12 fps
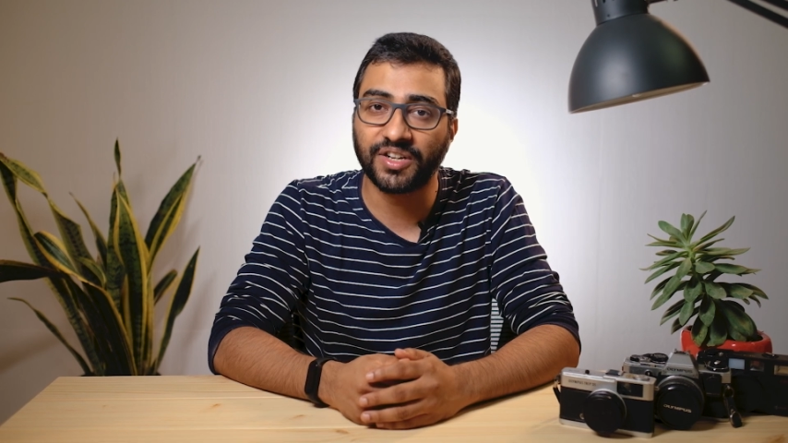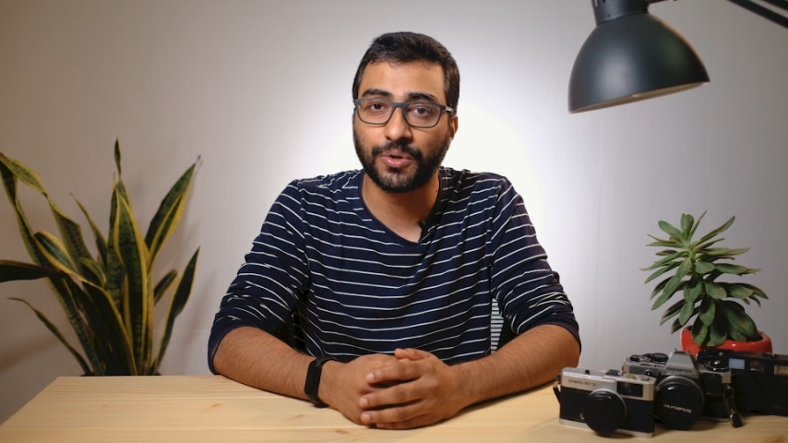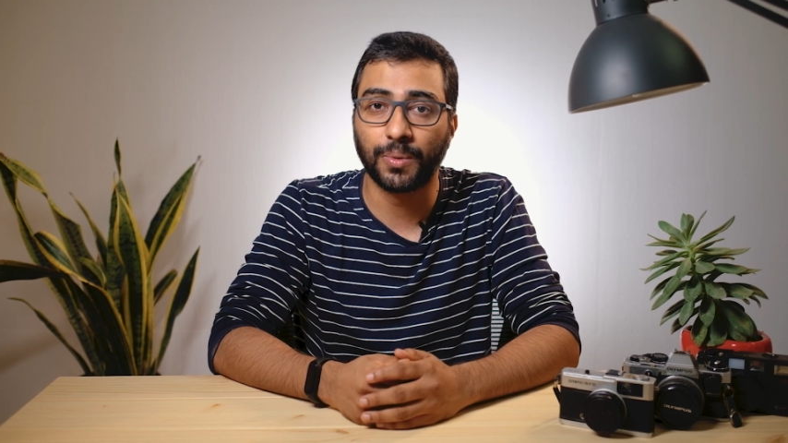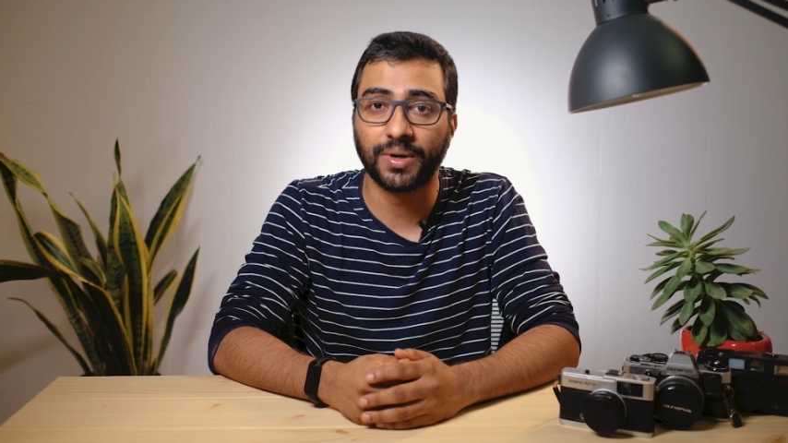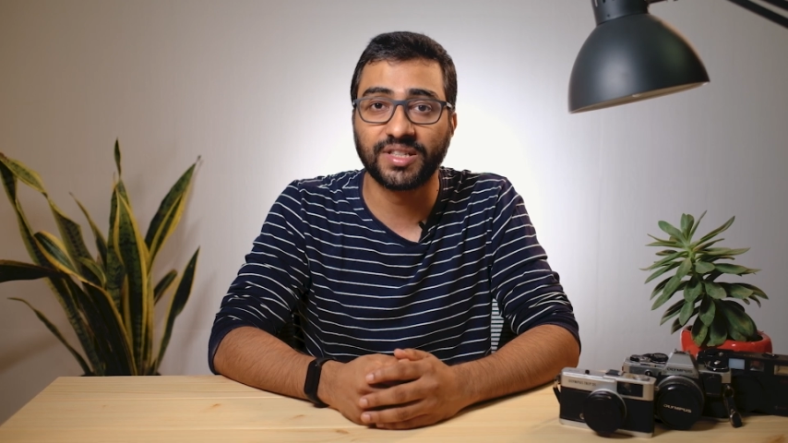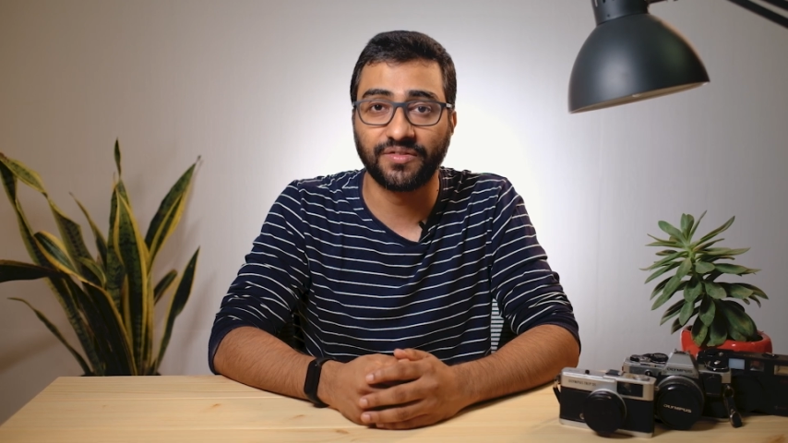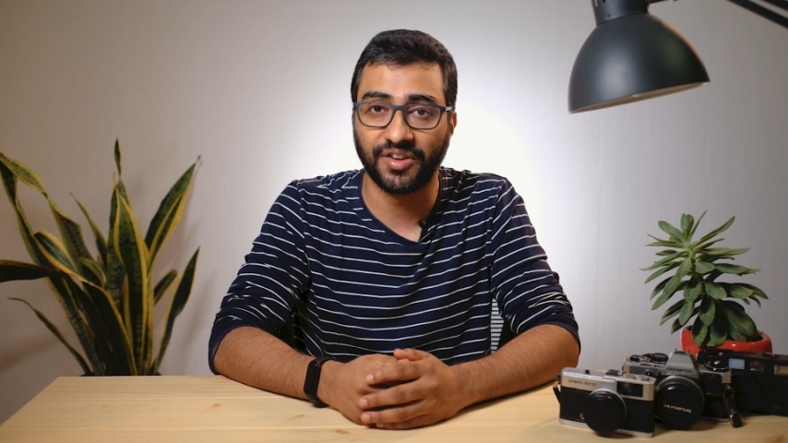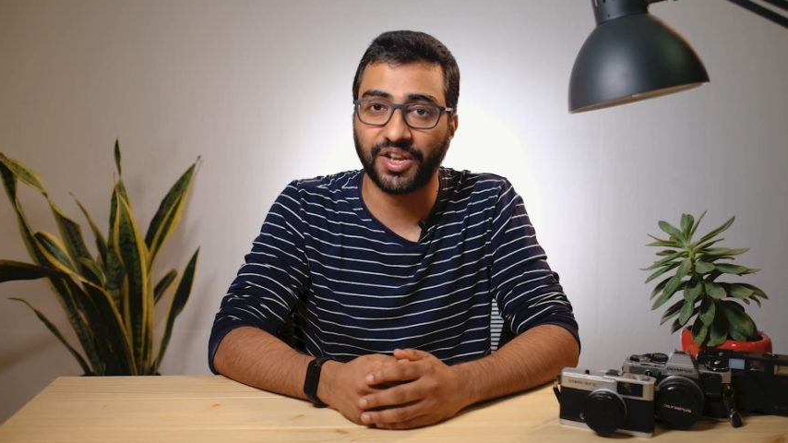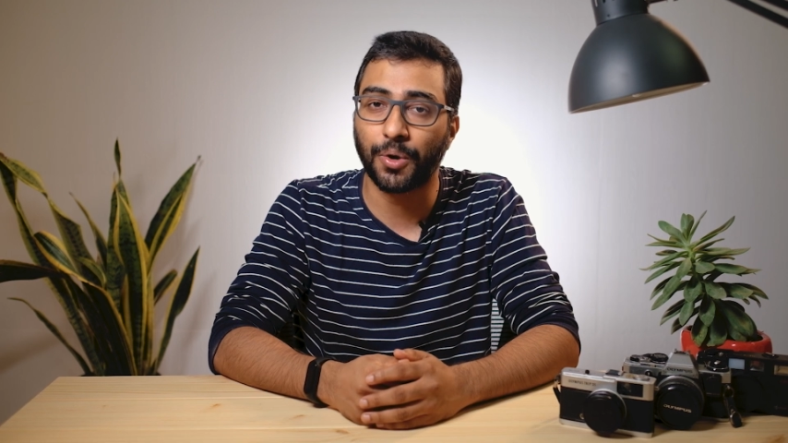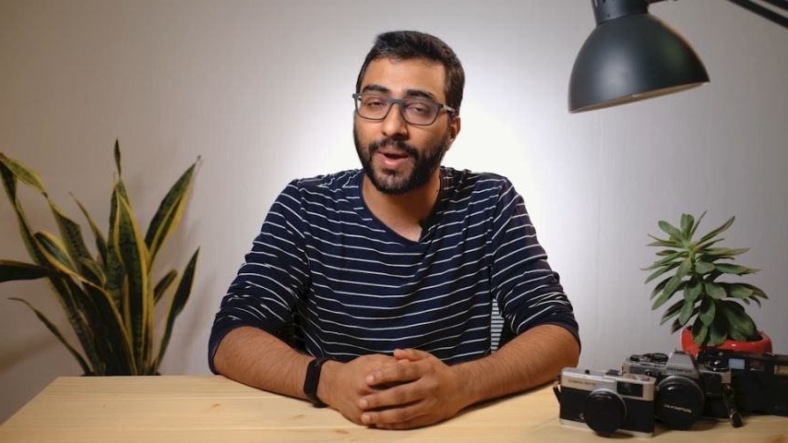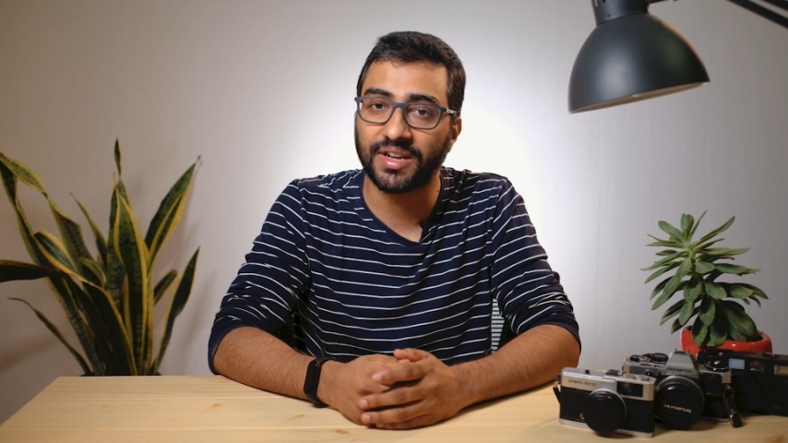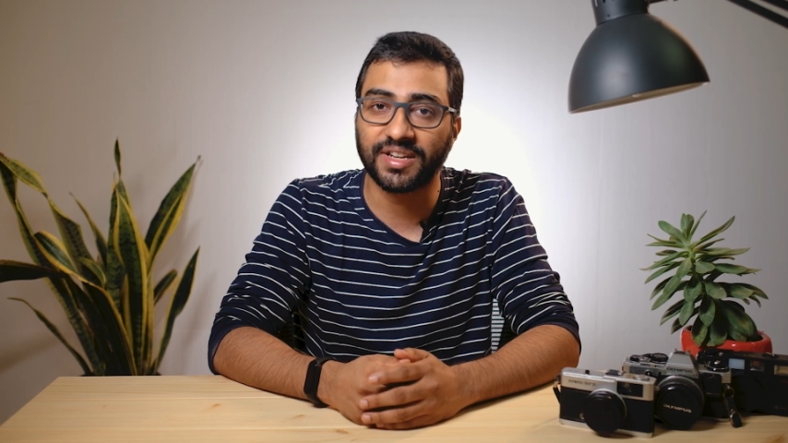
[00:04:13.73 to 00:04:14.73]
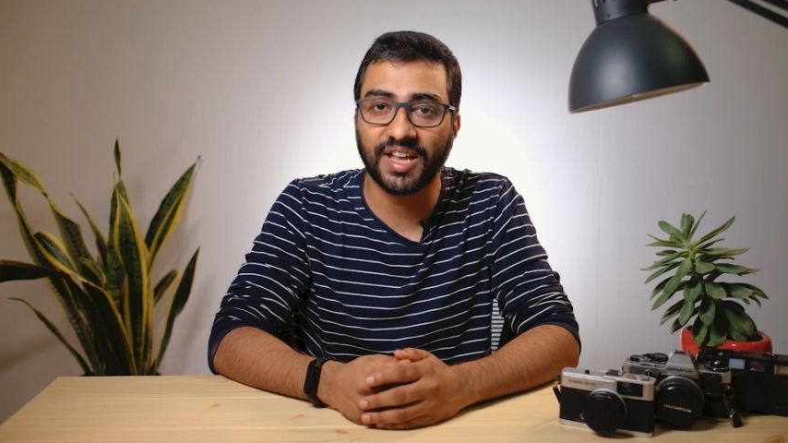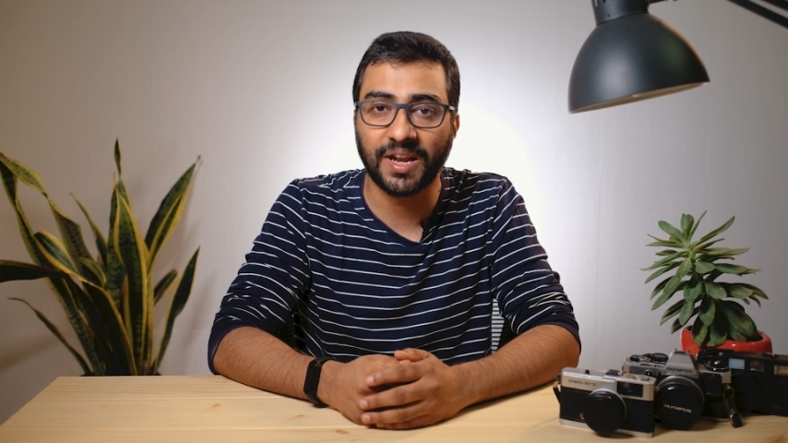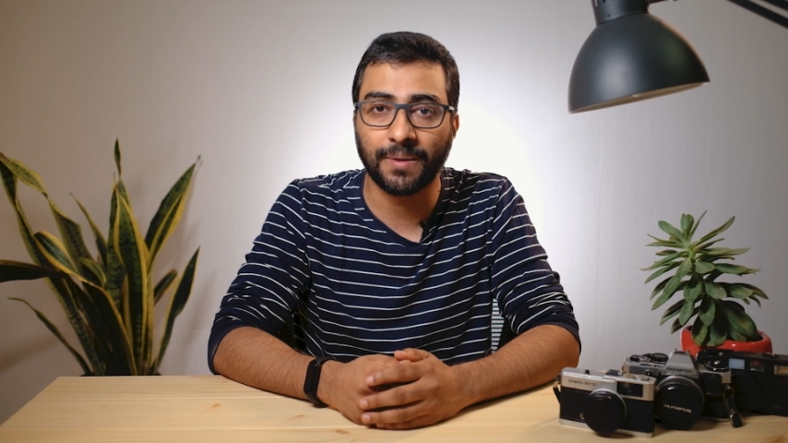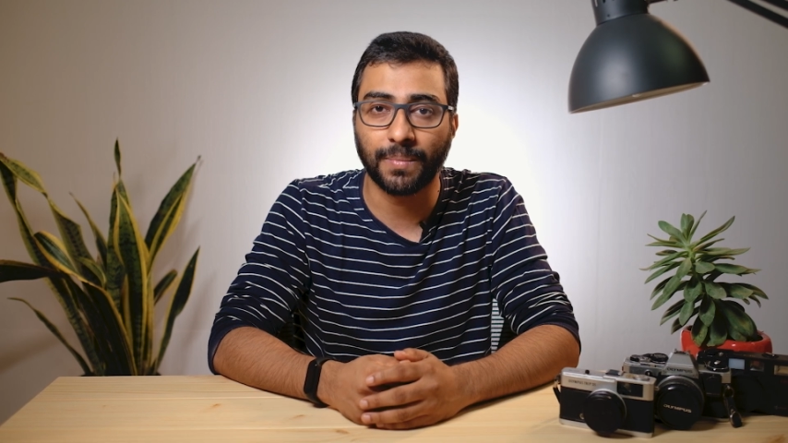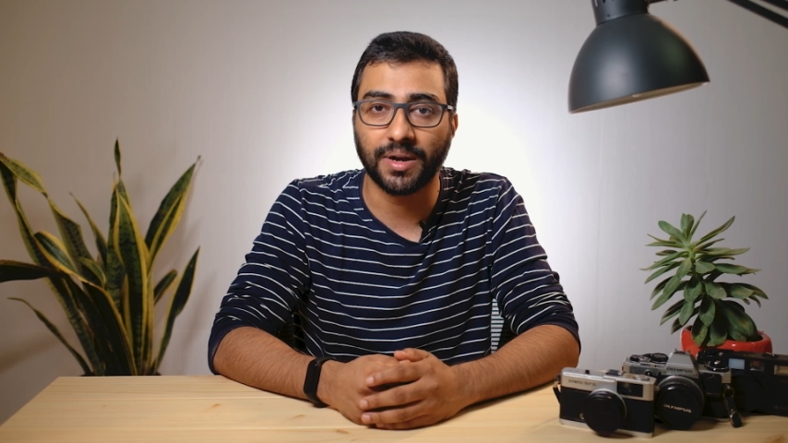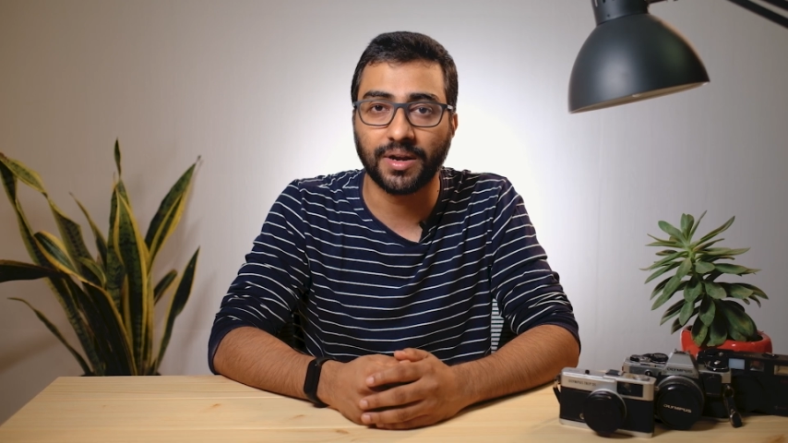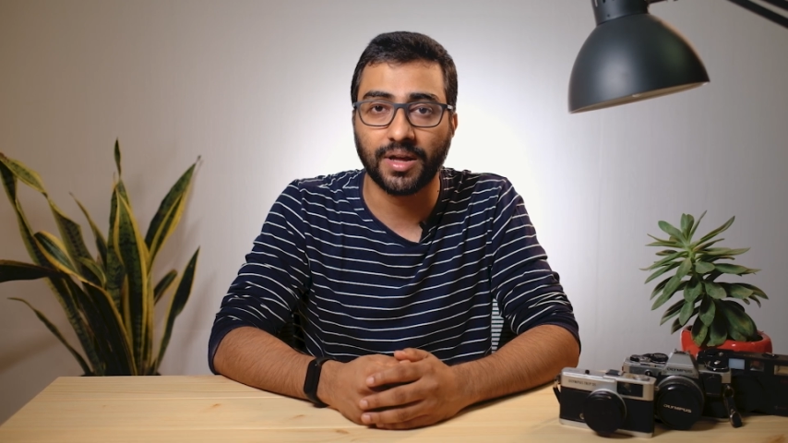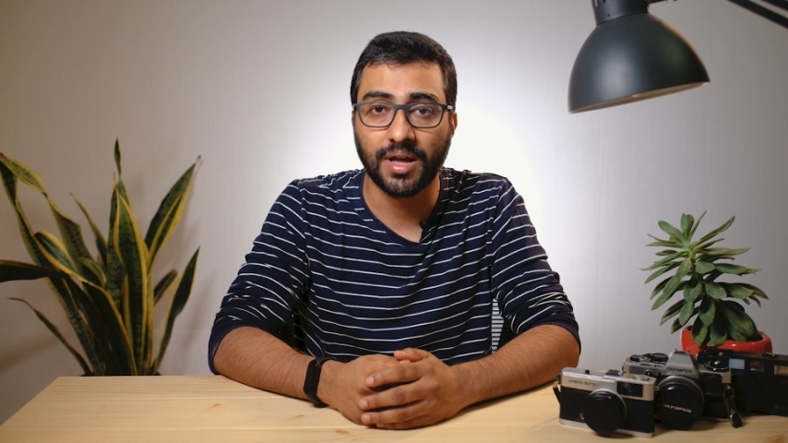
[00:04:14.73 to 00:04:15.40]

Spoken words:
towards video entertainment.